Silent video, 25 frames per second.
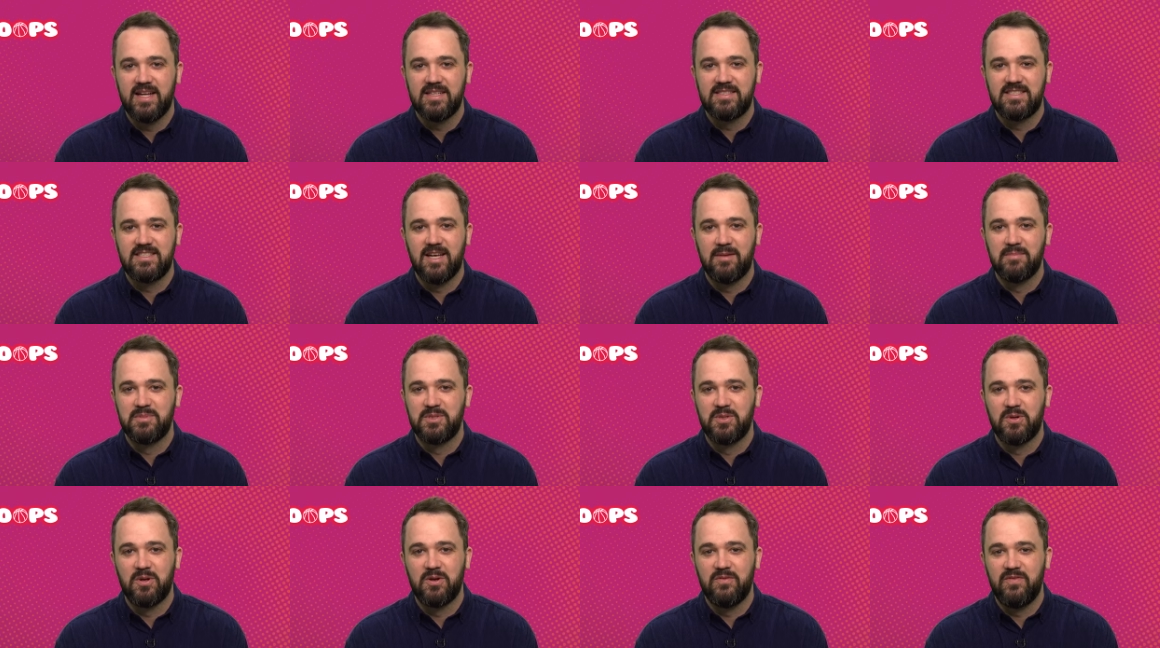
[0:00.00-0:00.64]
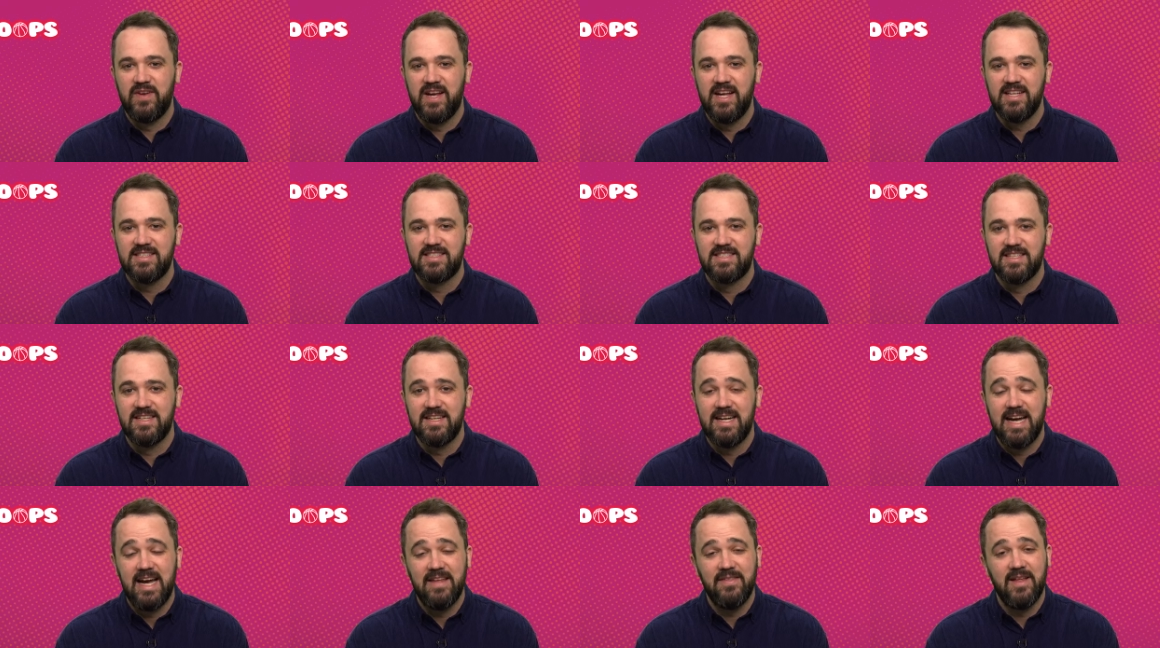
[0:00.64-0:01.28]
some sort of answer.
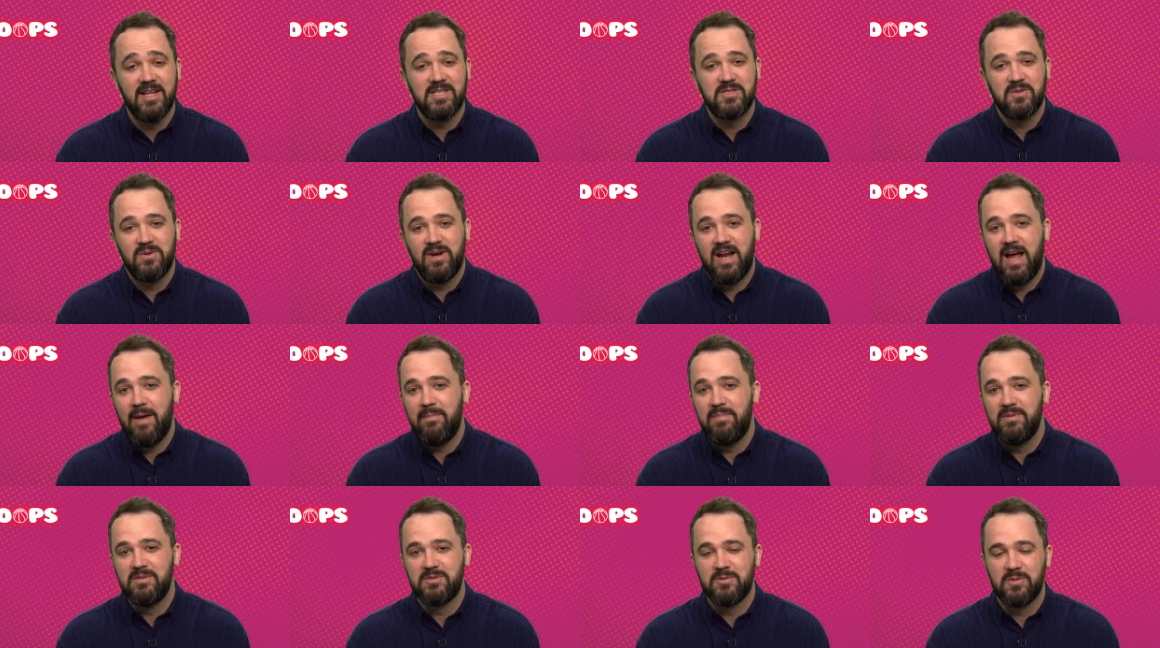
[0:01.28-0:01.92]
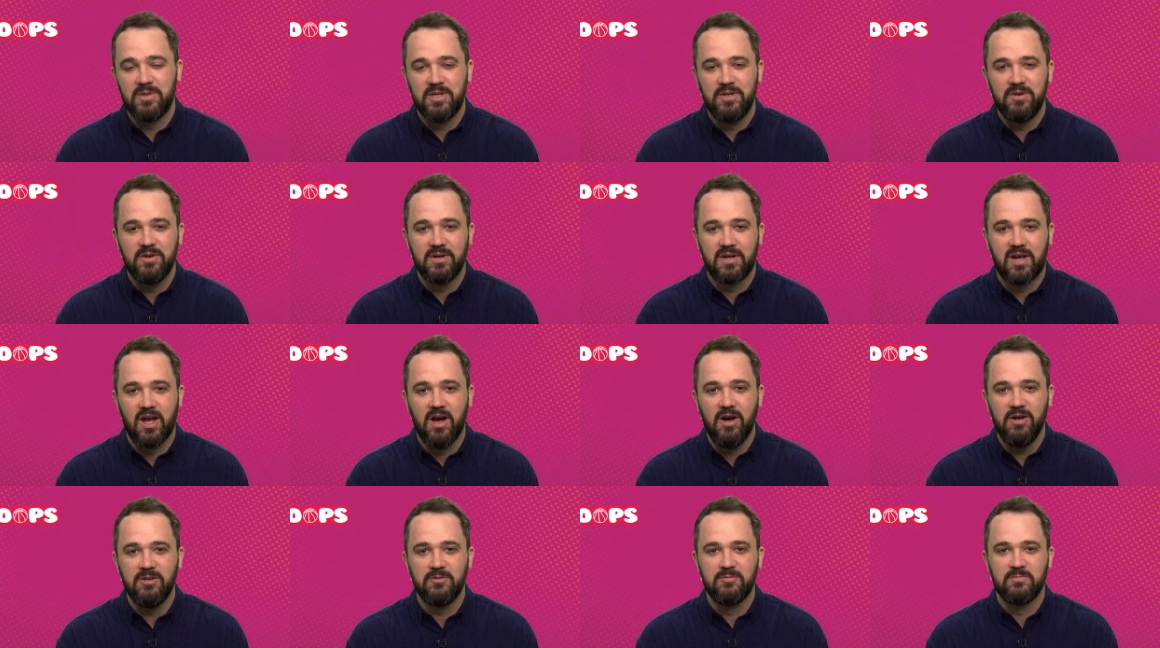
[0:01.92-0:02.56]
And that's what happens when you're a
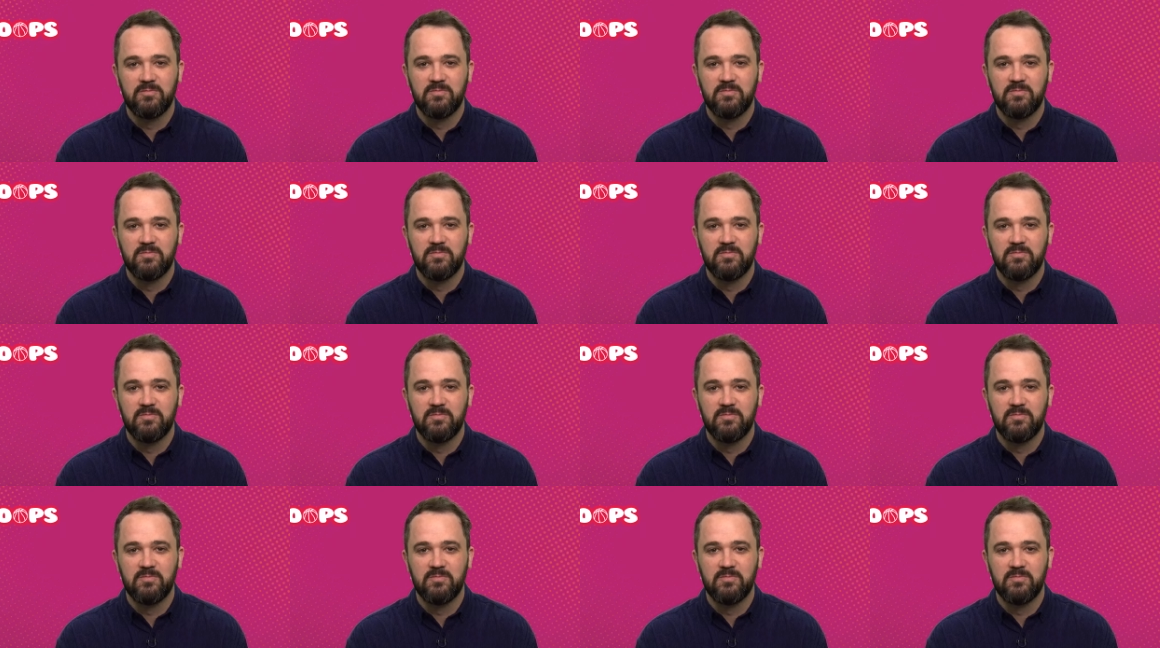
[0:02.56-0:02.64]
GOAT.